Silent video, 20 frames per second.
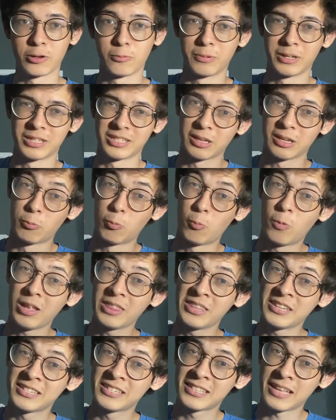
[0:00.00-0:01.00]
was
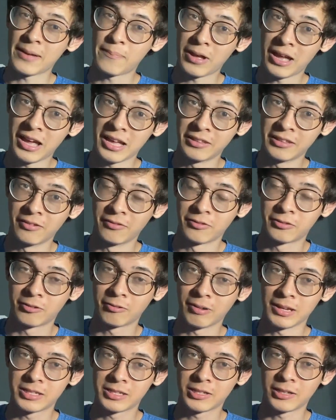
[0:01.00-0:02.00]
one step ahead of
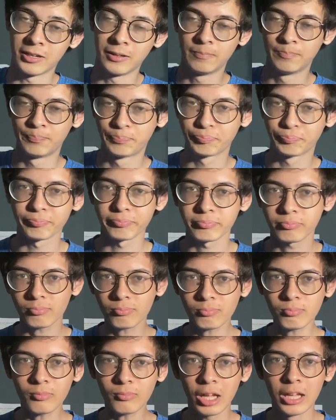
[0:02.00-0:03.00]
Goretzka.
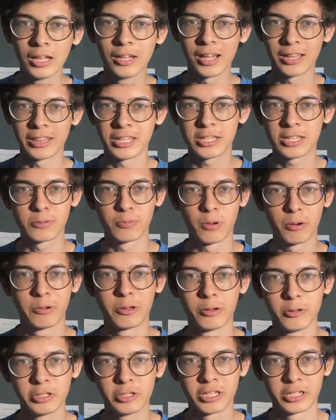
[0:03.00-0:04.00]
And this is what we
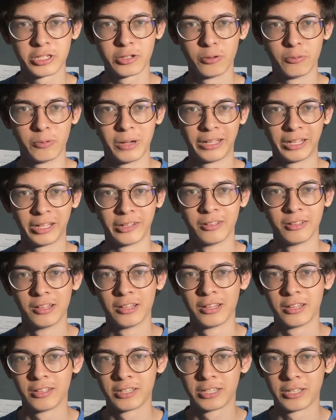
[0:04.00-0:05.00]
also saw when
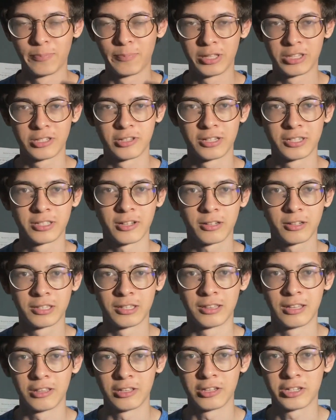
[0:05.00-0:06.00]
Sabitzer started
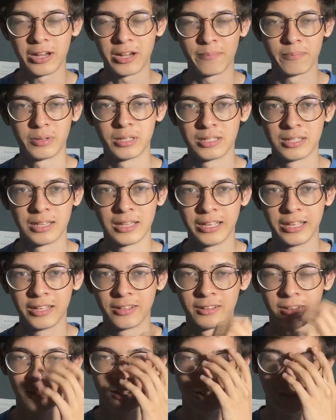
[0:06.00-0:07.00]
in the Champions
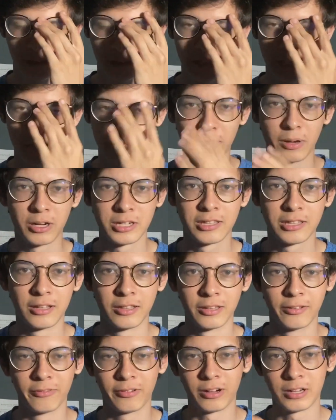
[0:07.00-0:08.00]
League against
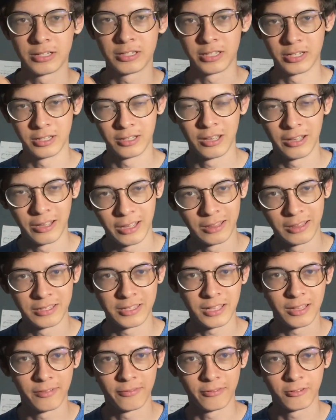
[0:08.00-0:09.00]
Barcelona
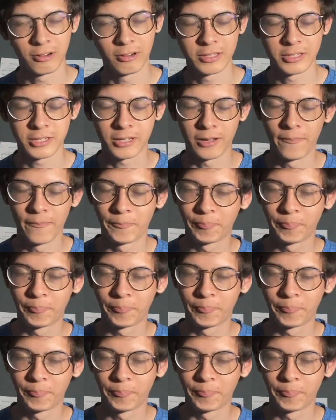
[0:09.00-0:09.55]
instead of Goretzka.